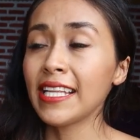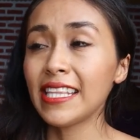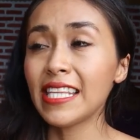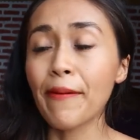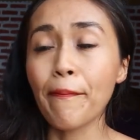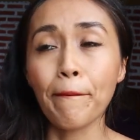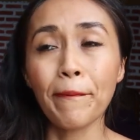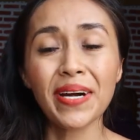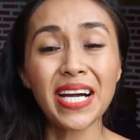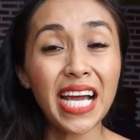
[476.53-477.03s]

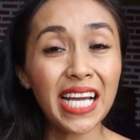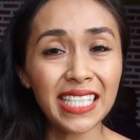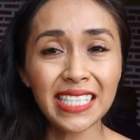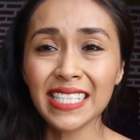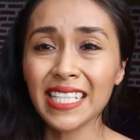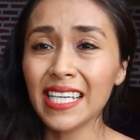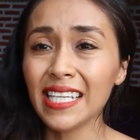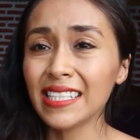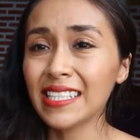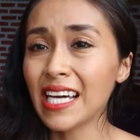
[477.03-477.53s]
the
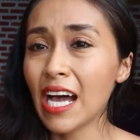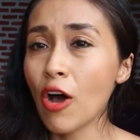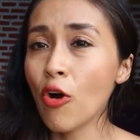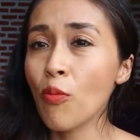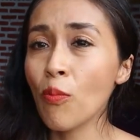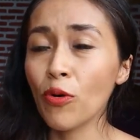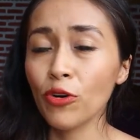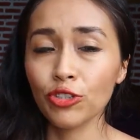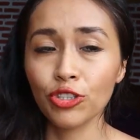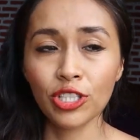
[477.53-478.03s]
prices,
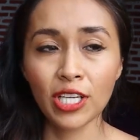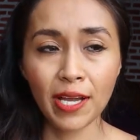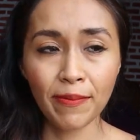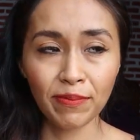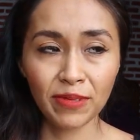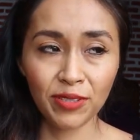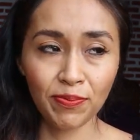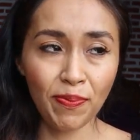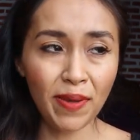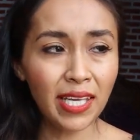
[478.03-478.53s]
how much
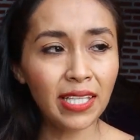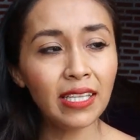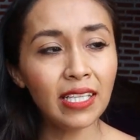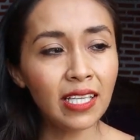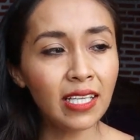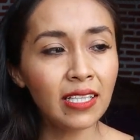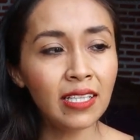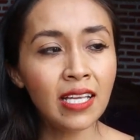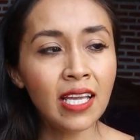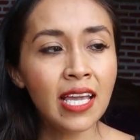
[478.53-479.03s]
I'm
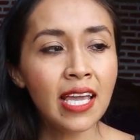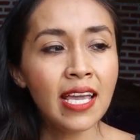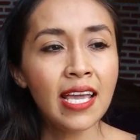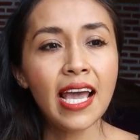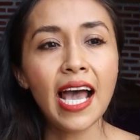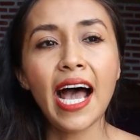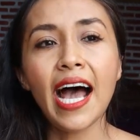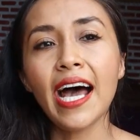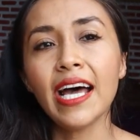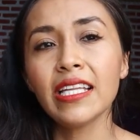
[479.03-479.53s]
spending,
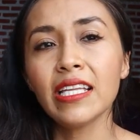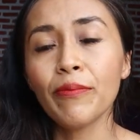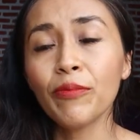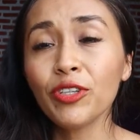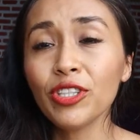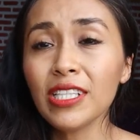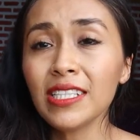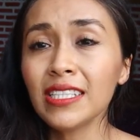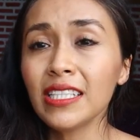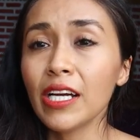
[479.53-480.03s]
and I'm
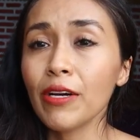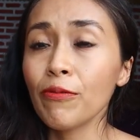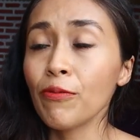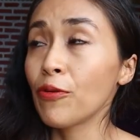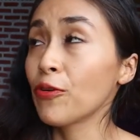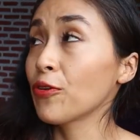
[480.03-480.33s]
gonna start